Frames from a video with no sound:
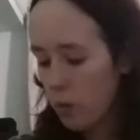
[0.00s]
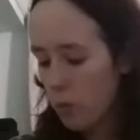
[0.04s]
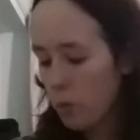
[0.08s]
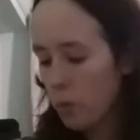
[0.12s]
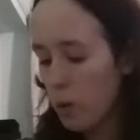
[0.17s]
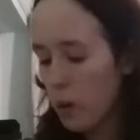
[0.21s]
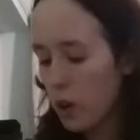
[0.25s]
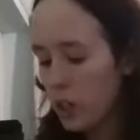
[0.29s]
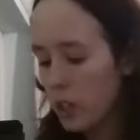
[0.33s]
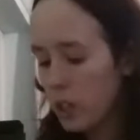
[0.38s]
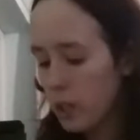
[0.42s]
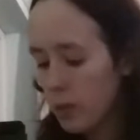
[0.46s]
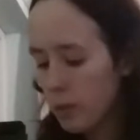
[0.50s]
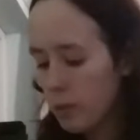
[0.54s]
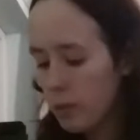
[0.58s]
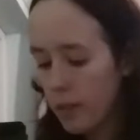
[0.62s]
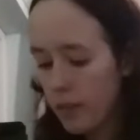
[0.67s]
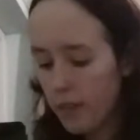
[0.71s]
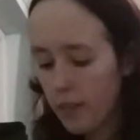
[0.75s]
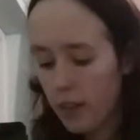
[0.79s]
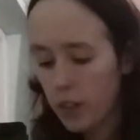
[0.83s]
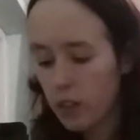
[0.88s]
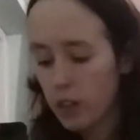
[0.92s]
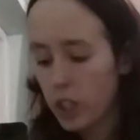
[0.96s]
What I do with
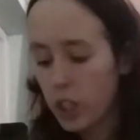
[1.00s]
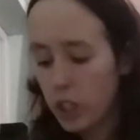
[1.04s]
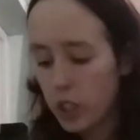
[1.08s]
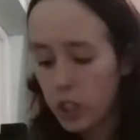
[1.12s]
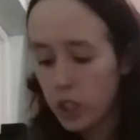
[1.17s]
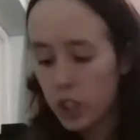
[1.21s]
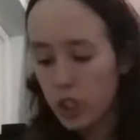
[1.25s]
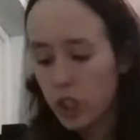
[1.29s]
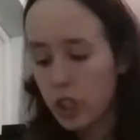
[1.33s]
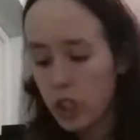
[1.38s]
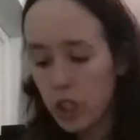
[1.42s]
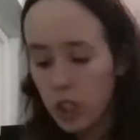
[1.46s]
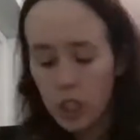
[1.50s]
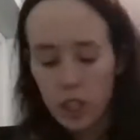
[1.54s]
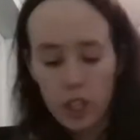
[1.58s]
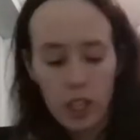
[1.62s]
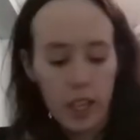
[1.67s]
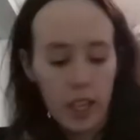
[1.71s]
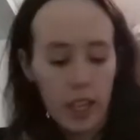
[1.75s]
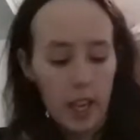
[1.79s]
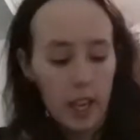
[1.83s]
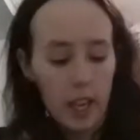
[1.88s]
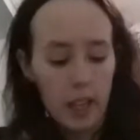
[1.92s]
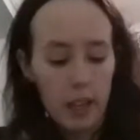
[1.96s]
my foundation is
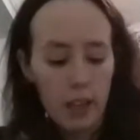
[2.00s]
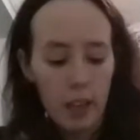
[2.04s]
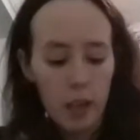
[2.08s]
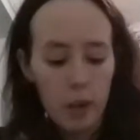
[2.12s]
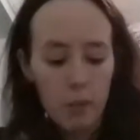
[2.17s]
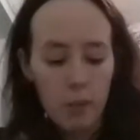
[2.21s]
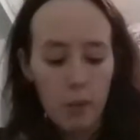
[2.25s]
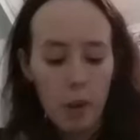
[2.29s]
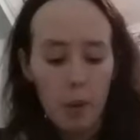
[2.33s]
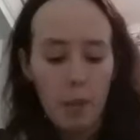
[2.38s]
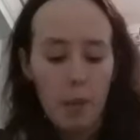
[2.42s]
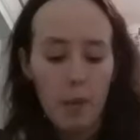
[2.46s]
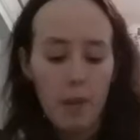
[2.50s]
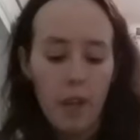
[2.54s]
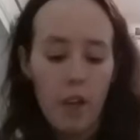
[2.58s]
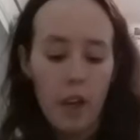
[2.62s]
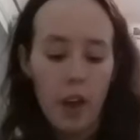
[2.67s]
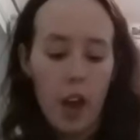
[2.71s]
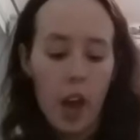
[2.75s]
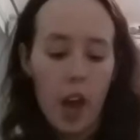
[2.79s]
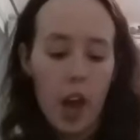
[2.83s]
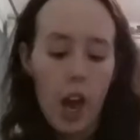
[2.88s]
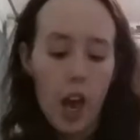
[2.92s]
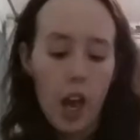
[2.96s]
I get a little blob of
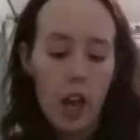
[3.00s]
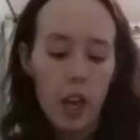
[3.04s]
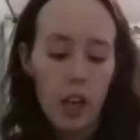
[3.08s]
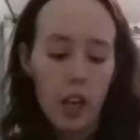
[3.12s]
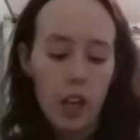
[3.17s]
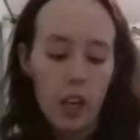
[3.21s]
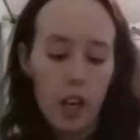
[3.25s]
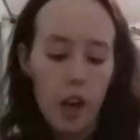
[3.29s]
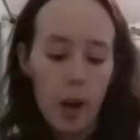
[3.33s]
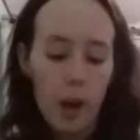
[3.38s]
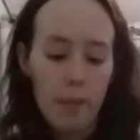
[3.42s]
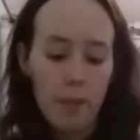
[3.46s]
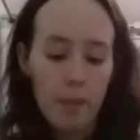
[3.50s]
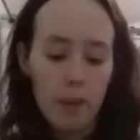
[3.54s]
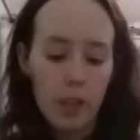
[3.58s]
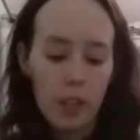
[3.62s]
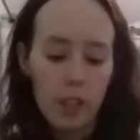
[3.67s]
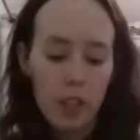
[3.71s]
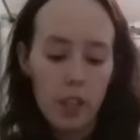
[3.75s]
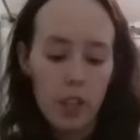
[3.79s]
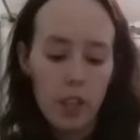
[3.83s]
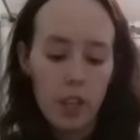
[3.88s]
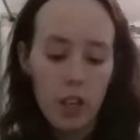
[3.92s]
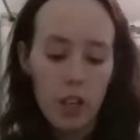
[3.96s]
it and I
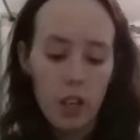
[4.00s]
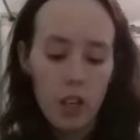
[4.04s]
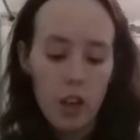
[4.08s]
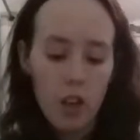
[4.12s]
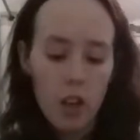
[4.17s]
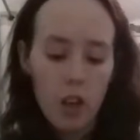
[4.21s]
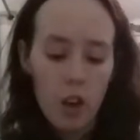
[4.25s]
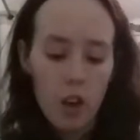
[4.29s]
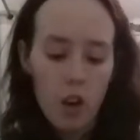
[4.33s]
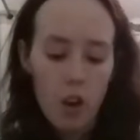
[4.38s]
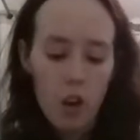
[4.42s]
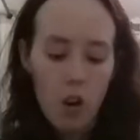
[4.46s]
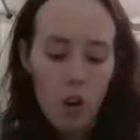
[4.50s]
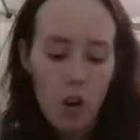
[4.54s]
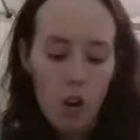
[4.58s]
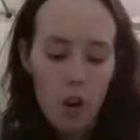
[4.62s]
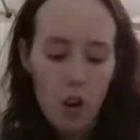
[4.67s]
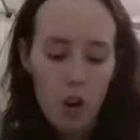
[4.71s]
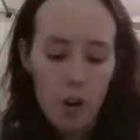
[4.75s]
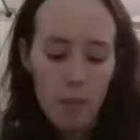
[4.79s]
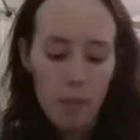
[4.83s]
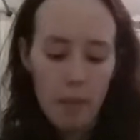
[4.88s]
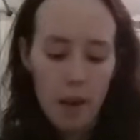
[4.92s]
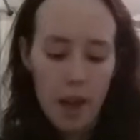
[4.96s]
put it
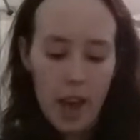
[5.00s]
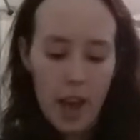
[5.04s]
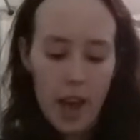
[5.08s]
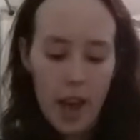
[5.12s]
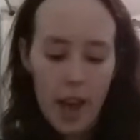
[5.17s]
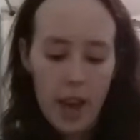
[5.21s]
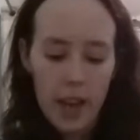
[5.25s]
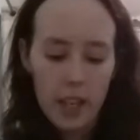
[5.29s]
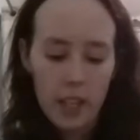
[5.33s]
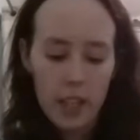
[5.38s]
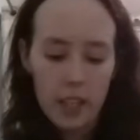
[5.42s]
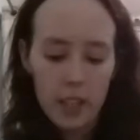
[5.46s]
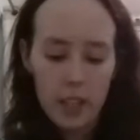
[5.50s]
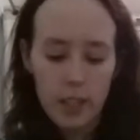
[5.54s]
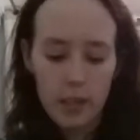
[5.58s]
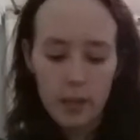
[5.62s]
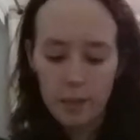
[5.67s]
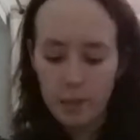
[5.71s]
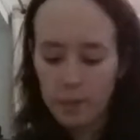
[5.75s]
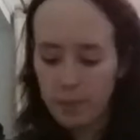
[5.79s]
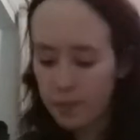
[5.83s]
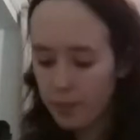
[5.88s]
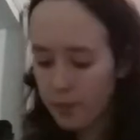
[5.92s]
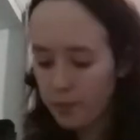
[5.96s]
on my hand,
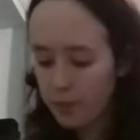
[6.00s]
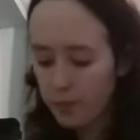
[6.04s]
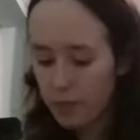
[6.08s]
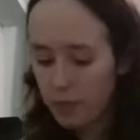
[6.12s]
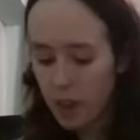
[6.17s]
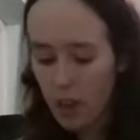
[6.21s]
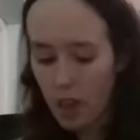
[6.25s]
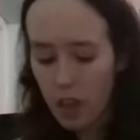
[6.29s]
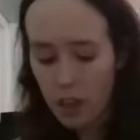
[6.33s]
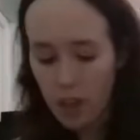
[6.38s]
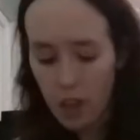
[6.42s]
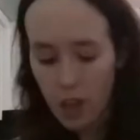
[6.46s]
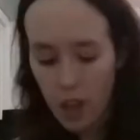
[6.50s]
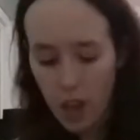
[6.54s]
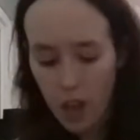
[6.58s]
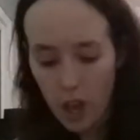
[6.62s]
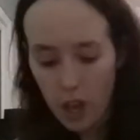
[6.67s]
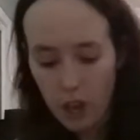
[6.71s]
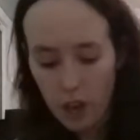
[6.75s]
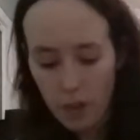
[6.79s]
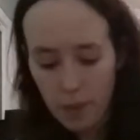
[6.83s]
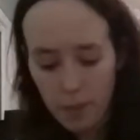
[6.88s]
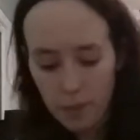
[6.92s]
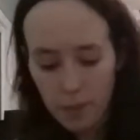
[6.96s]
and
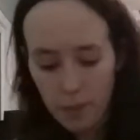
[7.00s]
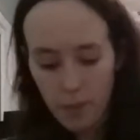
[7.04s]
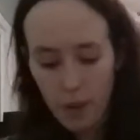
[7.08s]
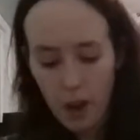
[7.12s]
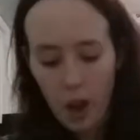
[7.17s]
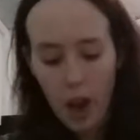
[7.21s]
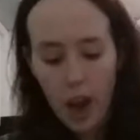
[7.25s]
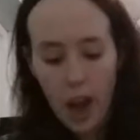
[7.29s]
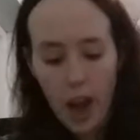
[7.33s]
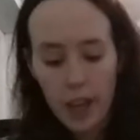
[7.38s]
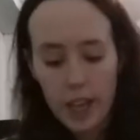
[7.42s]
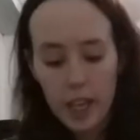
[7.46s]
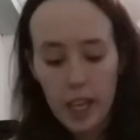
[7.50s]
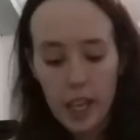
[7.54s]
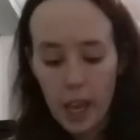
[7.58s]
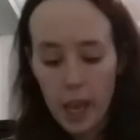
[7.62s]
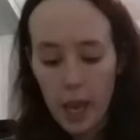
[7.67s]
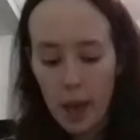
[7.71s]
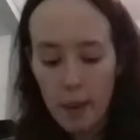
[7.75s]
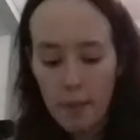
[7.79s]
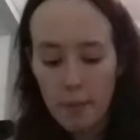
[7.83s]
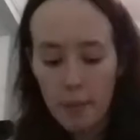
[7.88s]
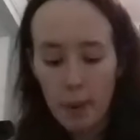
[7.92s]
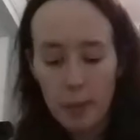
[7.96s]
then I
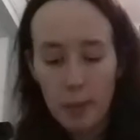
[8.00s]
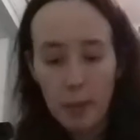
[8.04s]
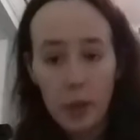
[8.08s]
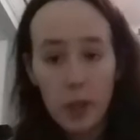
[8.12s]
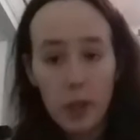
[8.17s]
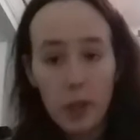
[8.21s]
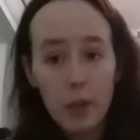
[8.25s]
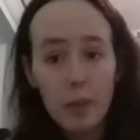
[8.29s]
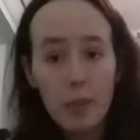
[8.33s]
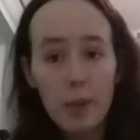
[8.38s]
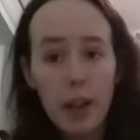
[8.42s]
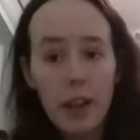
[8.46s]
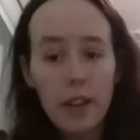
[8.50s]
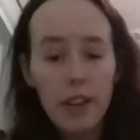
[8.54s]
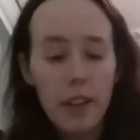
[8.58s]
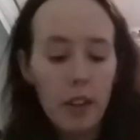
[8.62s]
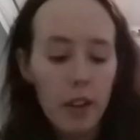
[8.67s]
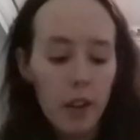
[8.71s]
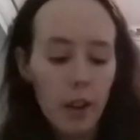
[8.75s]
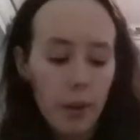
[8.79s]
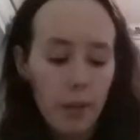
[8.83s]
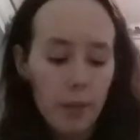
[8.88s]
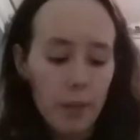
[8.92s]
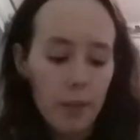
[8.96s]
get my beauty
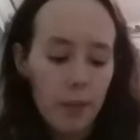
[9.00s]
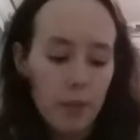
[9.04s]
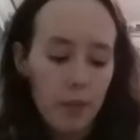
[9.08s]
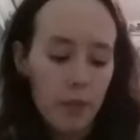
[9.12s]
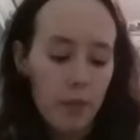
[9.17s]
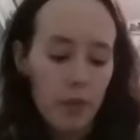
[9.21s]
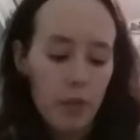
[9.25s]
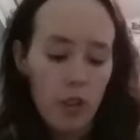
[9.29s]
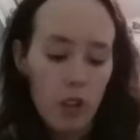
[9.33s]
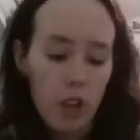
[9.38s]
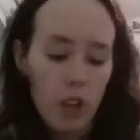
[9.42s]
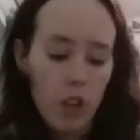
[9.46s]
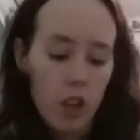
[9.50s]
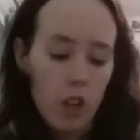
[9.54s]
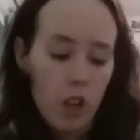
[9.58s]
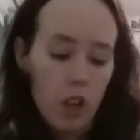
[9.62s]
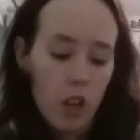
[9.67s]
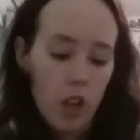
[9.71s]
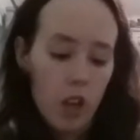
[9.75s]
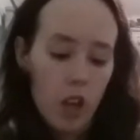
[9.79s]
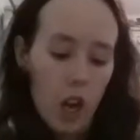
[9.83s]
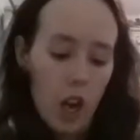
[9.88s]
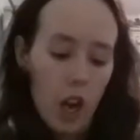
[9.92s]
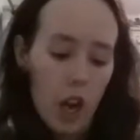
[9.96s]
blender
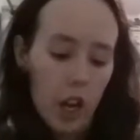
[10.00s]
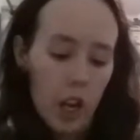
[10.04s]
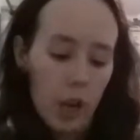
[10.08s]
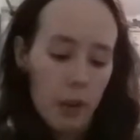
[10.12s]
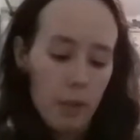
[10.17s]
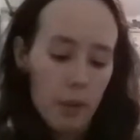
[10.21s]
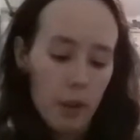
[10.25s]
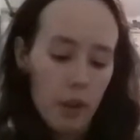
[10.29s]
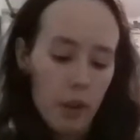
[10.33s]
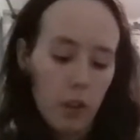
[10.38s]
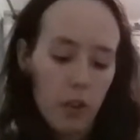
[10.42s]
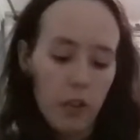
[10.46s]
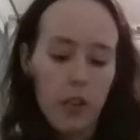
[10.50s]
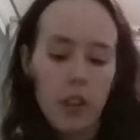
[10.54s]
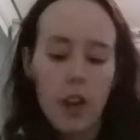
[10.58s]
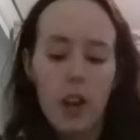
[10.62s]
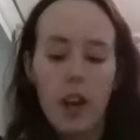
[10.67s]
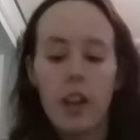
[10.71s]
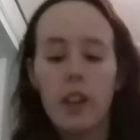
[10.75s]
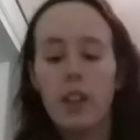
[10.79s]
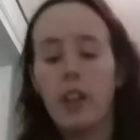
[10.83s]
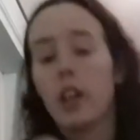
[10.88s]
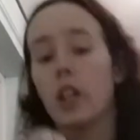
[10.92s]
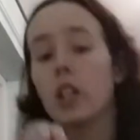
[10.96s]
and I put it on there,
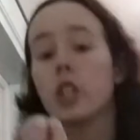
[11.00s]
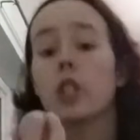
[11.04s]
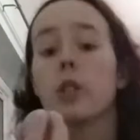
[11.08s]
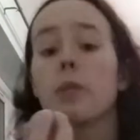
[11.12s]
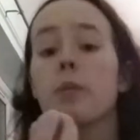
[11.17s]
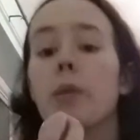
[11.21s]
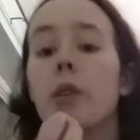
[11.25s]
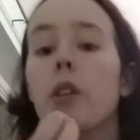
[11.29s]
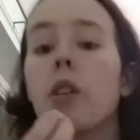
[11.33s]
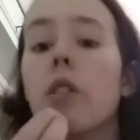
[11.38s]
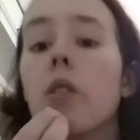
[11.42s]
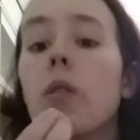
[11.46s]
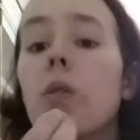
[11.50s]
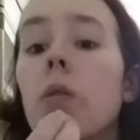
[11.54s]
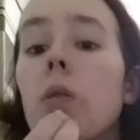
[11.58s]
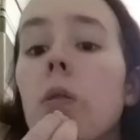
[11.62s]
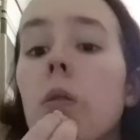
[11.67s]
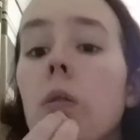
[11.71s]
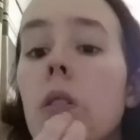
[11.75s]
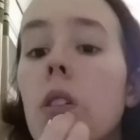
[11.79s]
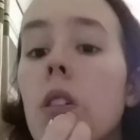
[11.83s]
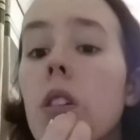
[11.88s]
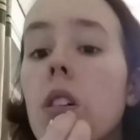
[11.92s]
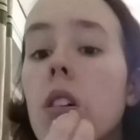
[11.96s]
and then I just put it
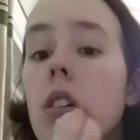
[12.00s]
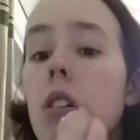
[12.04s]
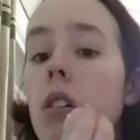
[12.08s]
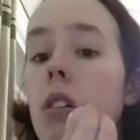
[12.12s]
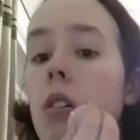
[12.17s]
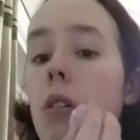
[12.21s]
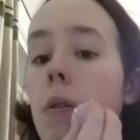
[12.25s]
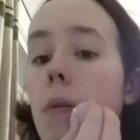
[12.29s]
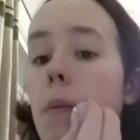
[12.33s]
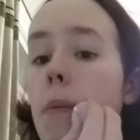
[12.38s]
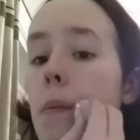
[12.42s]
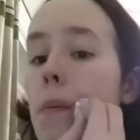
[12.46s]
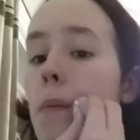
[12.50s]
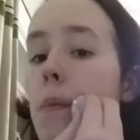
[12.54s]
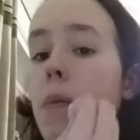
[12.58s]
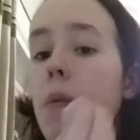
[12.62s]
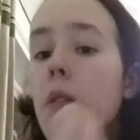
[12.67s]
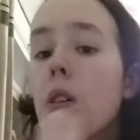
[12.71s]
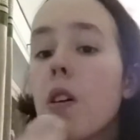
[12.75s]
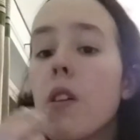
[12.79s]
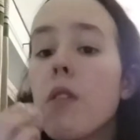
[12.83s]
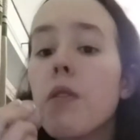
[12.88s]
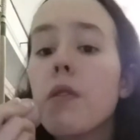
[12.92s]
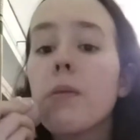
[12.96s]
all
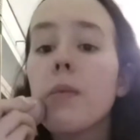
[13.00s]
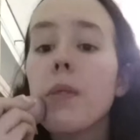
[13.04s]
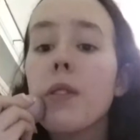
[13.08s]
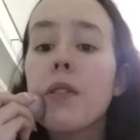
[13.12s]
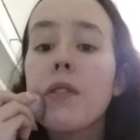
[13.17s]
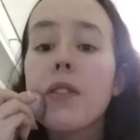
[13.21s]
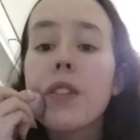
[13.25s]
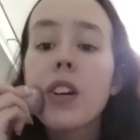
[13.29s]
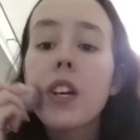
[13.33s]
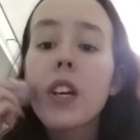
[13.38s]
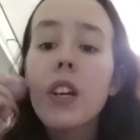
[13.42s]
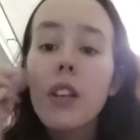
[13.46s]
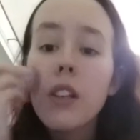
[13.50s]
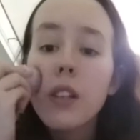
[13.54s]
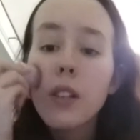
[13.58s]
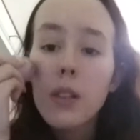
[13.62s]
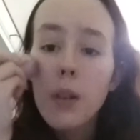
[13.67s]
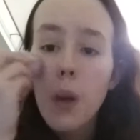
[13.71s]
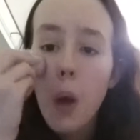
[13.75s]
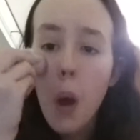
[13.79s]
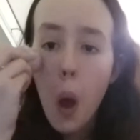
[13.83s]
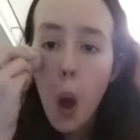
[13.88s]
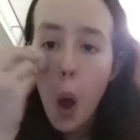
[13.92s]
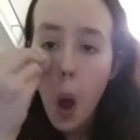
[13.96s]
over my face.